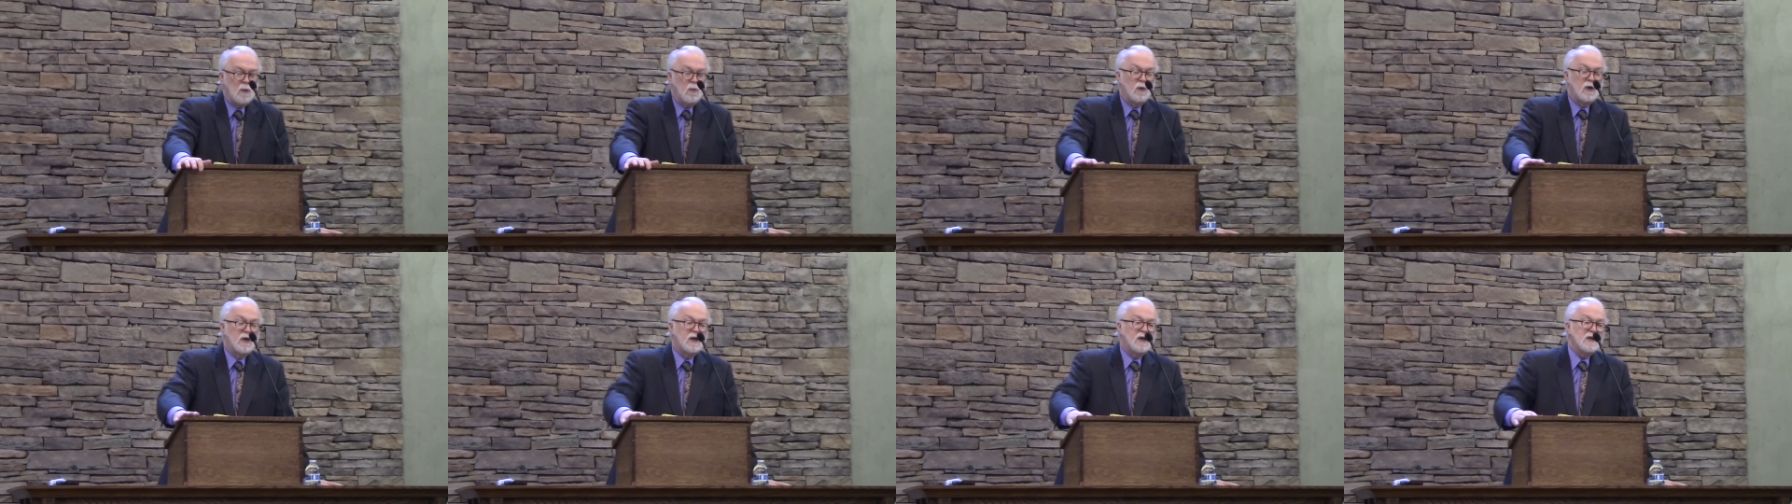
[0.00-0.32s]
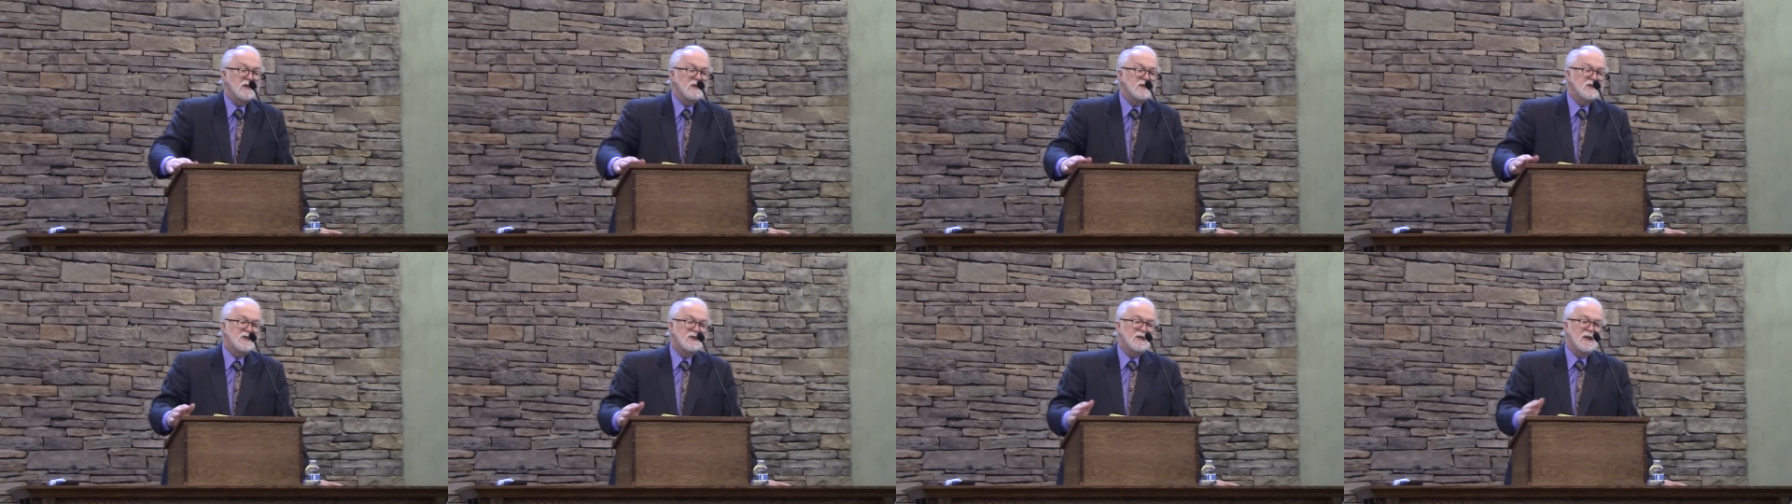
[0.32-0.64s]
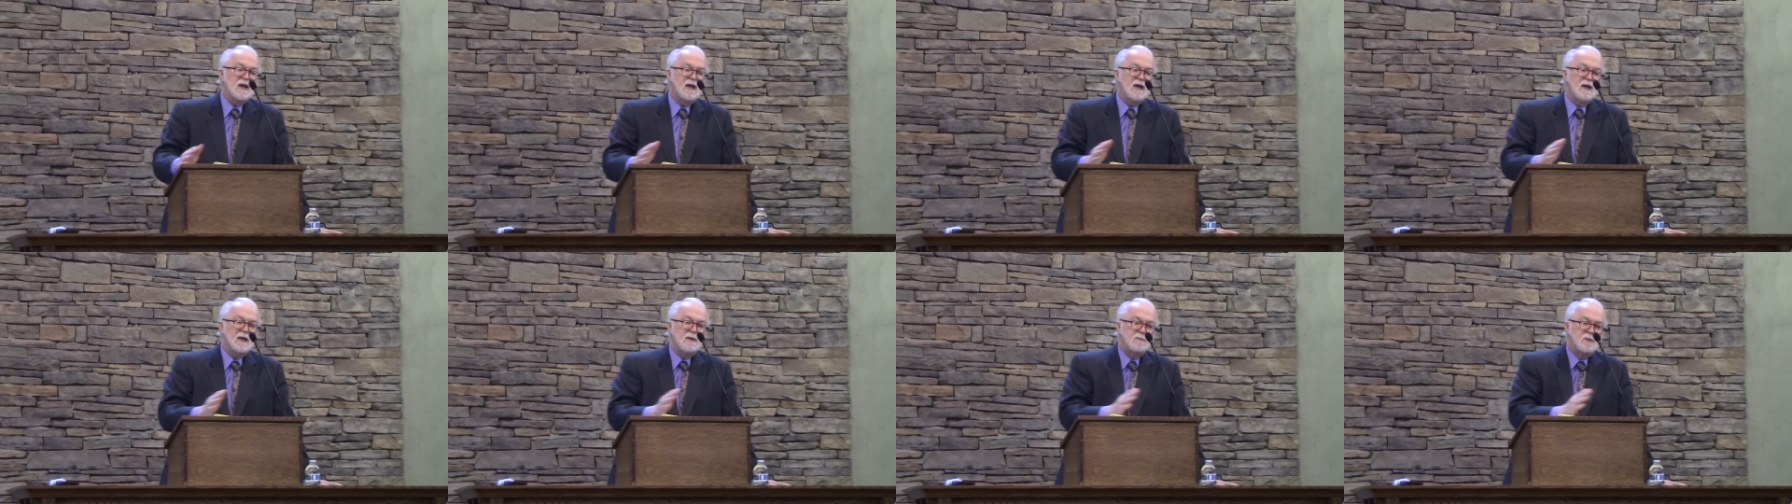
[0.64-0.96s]
We can
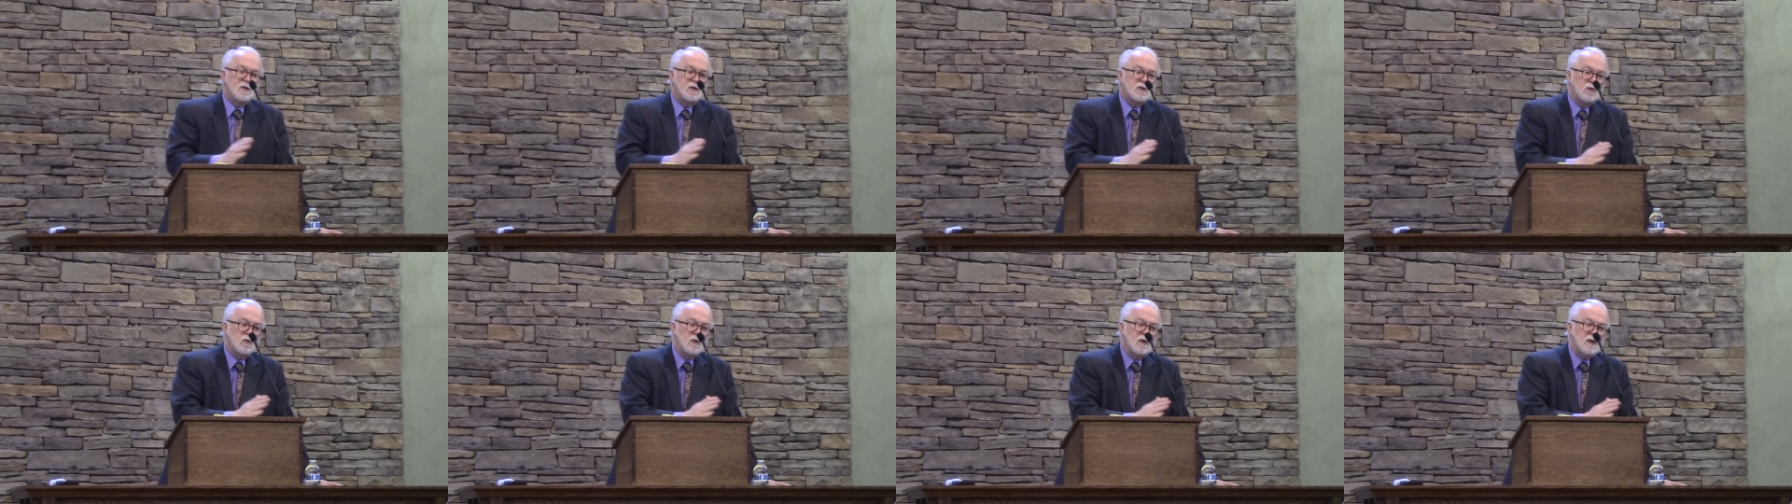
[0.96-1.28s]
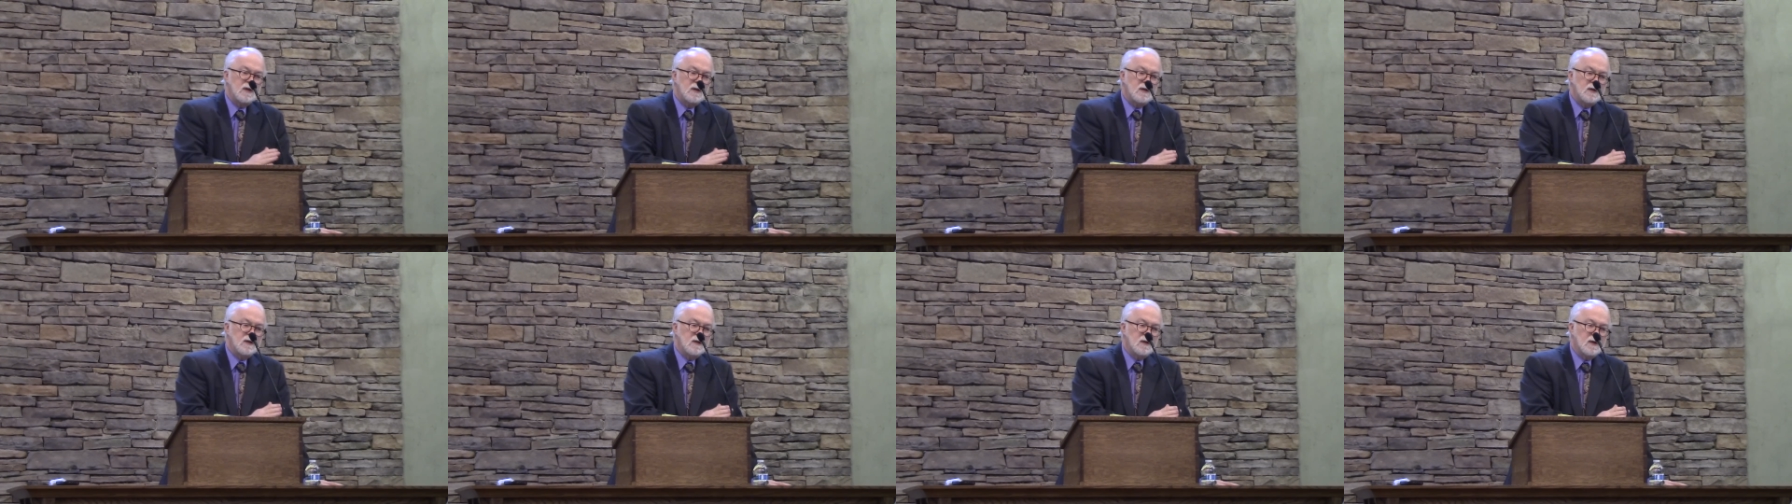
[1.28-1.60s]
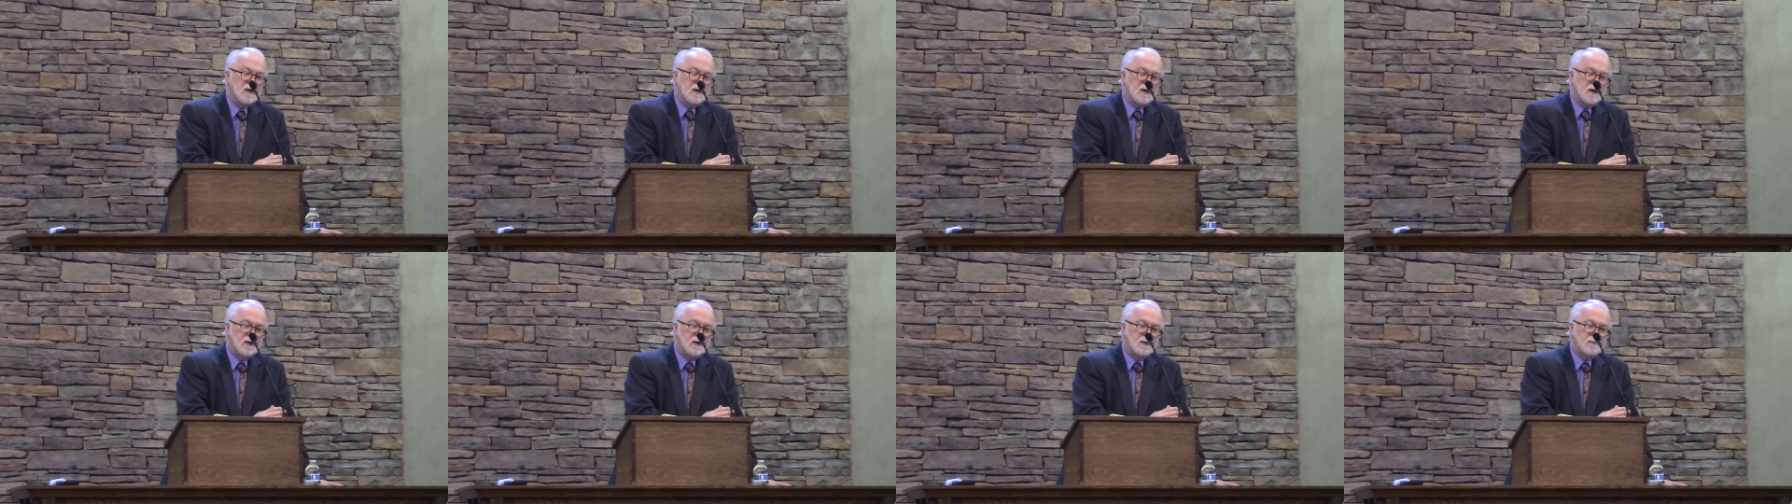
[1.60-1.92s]
say between
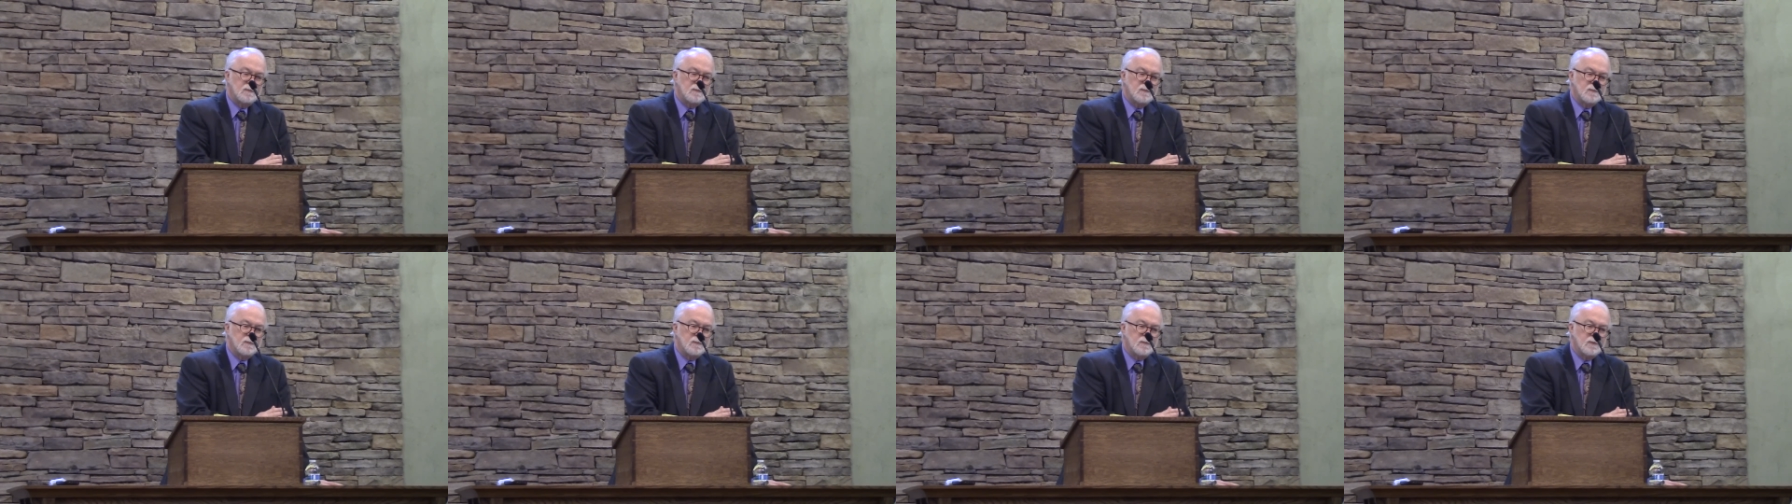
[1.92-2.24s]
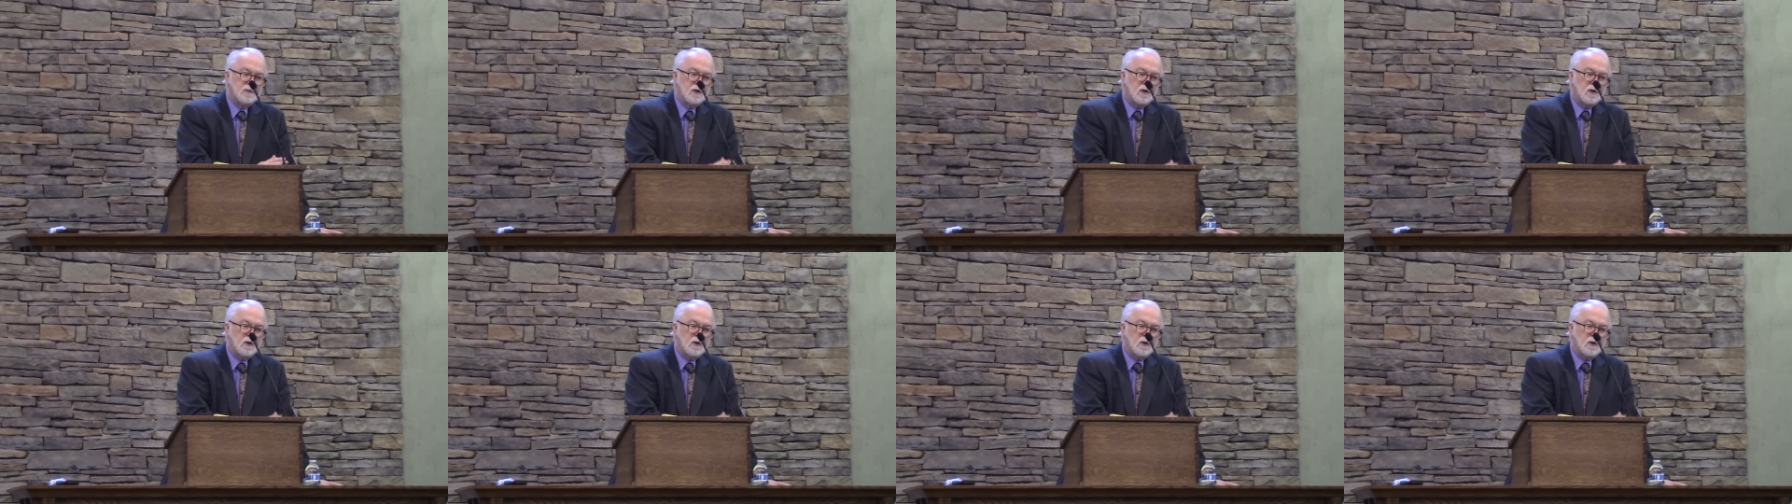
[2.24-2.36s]
uh,